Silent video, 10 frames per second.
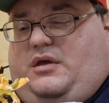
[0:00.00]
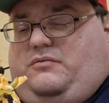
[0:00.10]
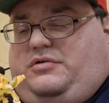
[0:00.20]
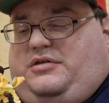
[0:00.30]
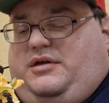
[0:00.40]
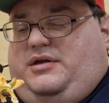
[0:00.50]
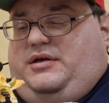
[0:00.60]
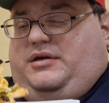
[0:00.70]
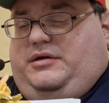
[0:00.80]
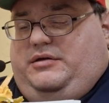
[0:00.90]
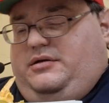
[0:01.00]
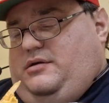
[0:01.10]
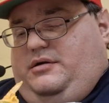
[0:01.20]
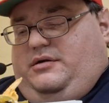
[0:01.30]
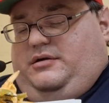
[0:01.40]
I'm gonna say
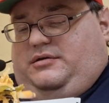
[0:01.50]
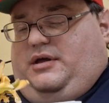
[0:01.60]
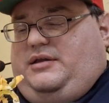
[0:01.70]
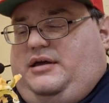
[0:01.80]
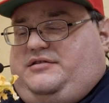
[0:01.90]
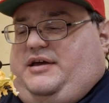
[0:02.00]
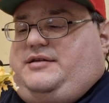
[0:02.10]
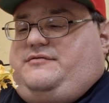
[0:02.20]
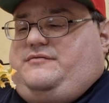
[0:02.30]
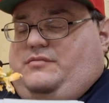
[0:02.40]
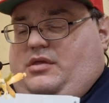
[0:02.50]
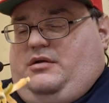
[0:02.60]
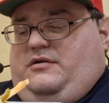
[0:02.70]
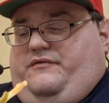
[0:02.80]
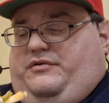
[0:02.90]
9 out of 10
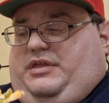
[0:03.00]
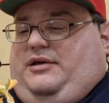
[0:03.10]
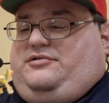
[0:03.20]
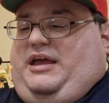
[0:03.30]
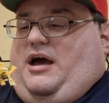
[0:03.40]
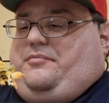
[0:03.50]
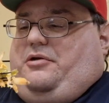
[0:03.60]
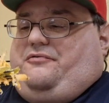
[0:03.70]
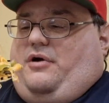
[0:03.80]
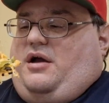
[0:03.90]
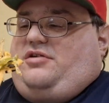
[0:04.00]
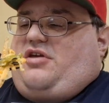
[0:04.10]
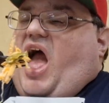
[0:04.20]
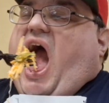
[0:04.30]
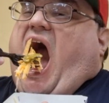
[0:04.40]
for the El Diablo fries.